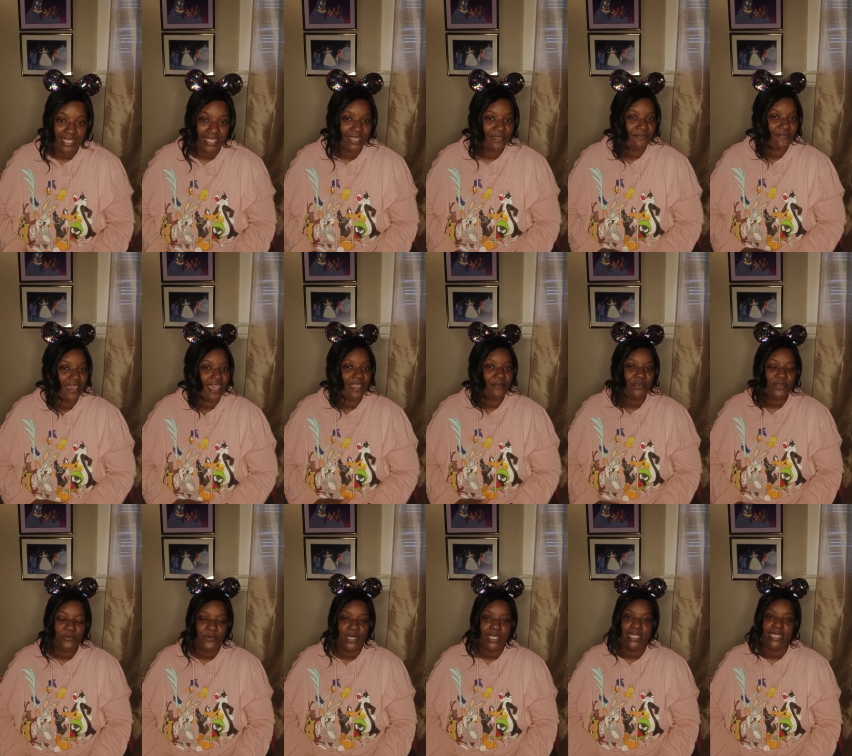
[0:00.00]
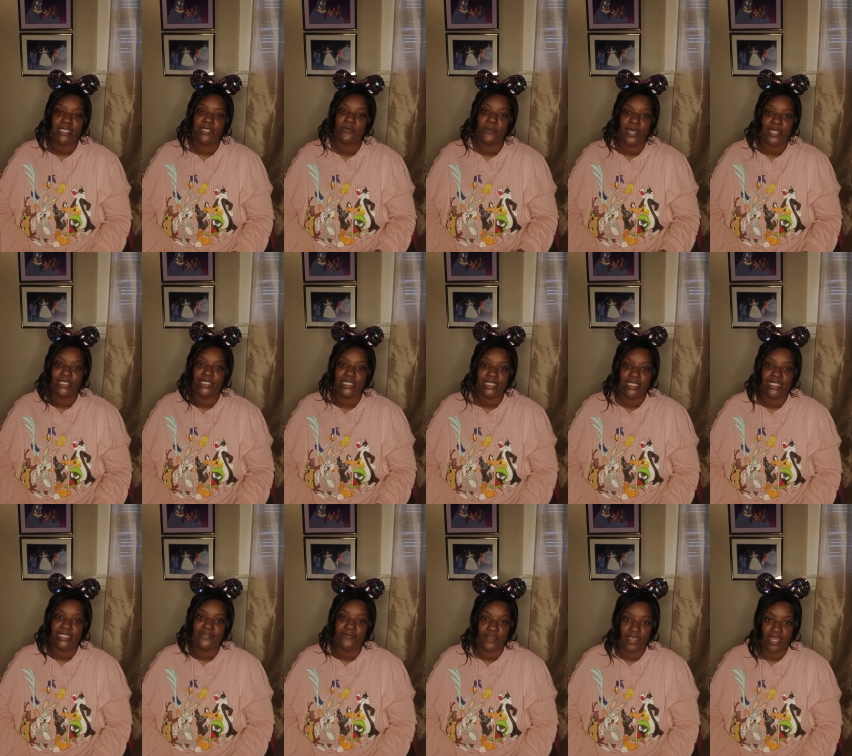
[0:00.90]
if everyone that's watching
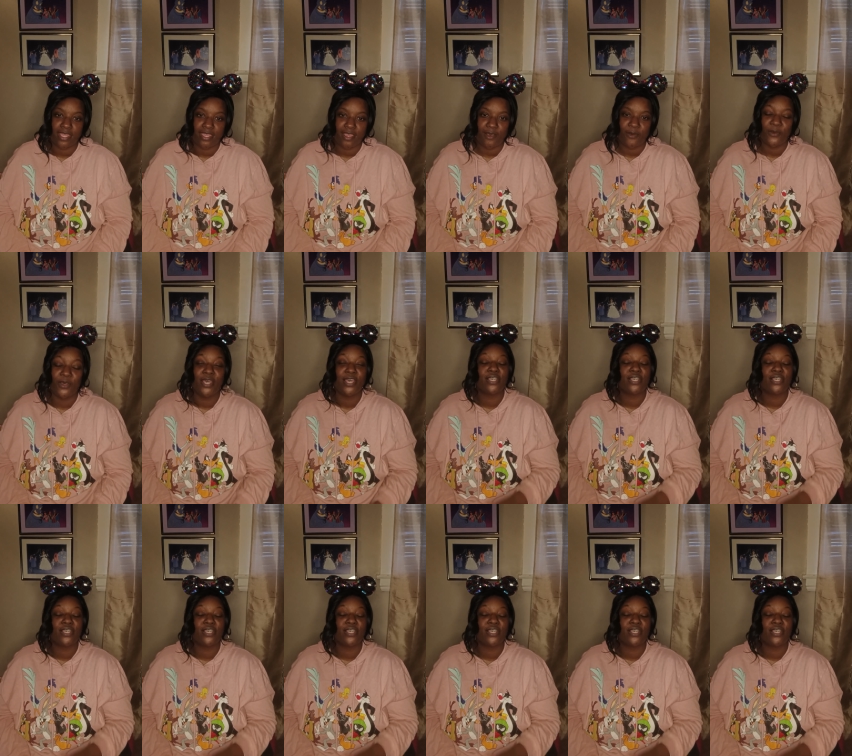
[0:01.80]
this video,